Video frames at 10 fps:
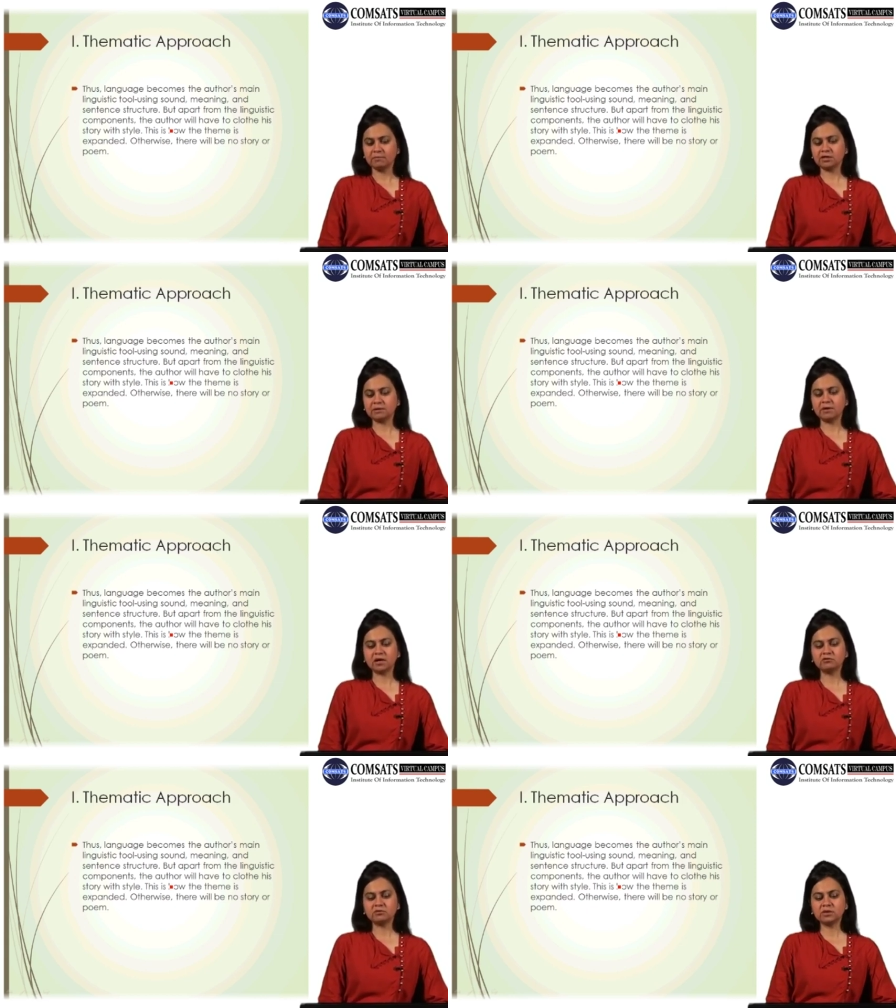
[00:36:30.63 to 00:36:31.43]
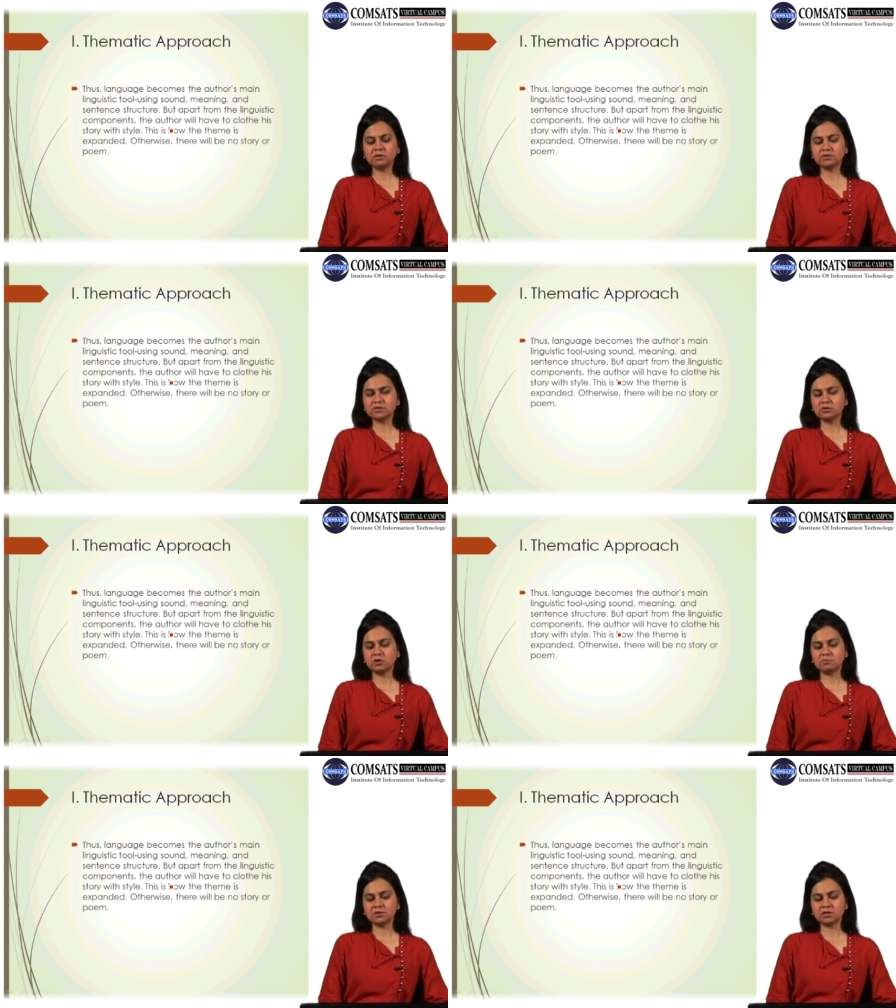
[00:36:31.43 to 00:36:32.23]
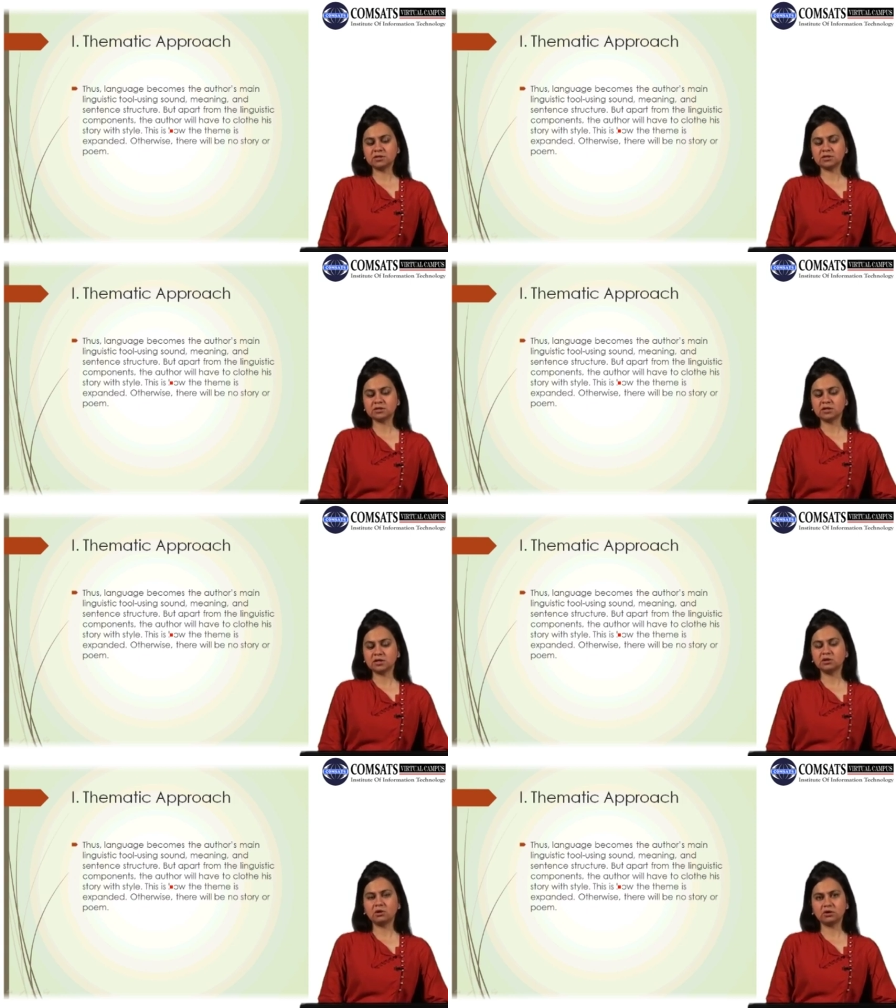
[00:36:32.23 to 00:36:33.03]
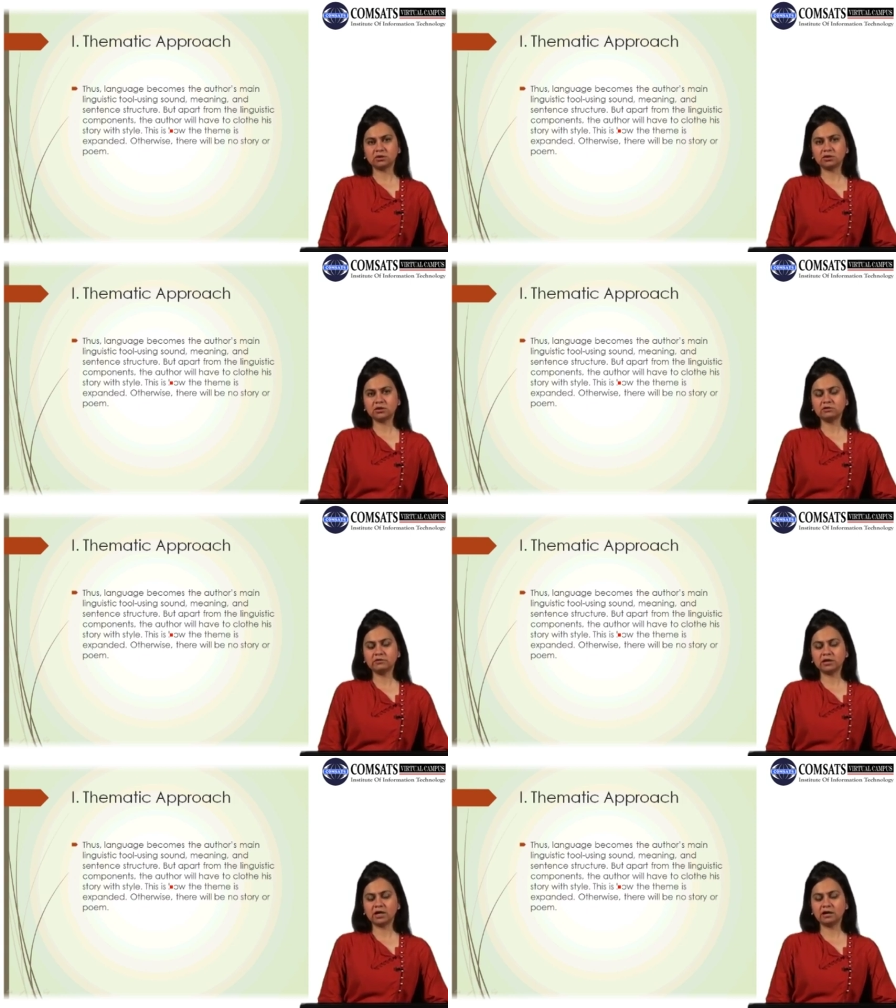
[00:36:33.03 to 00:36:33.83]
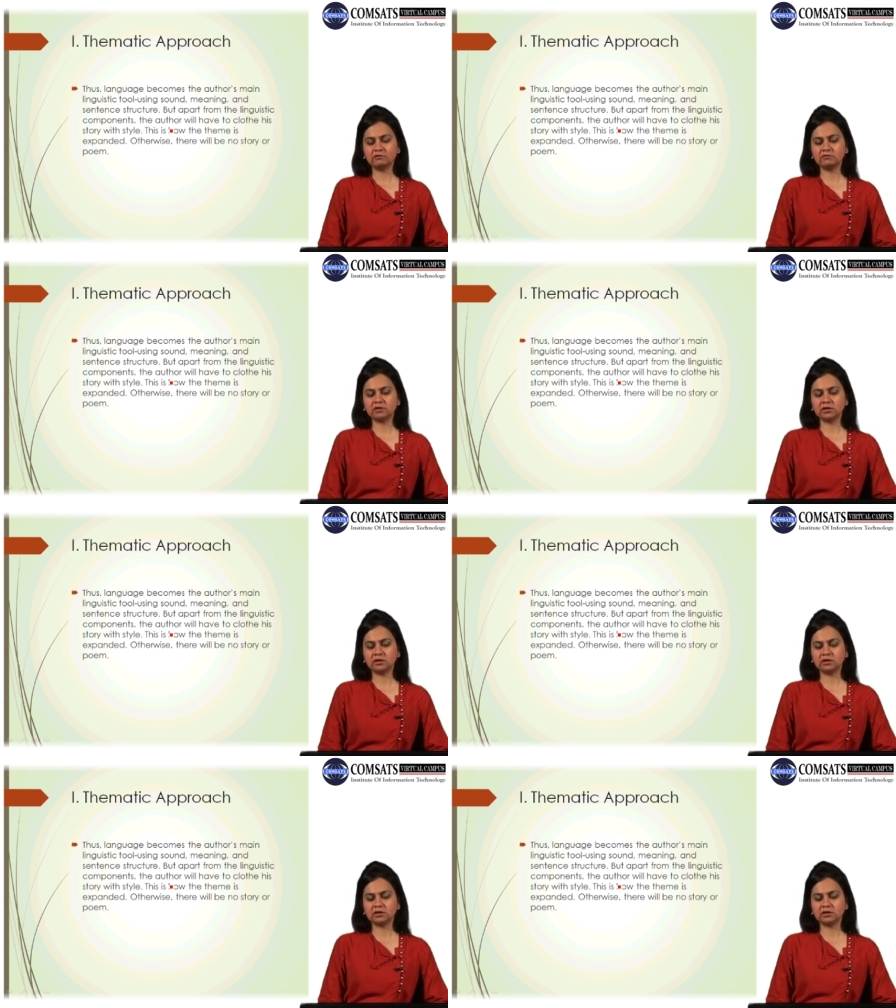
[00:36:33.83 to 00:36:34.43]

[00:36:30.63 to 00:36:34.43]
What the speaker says: But apart from linguistic components, the author will have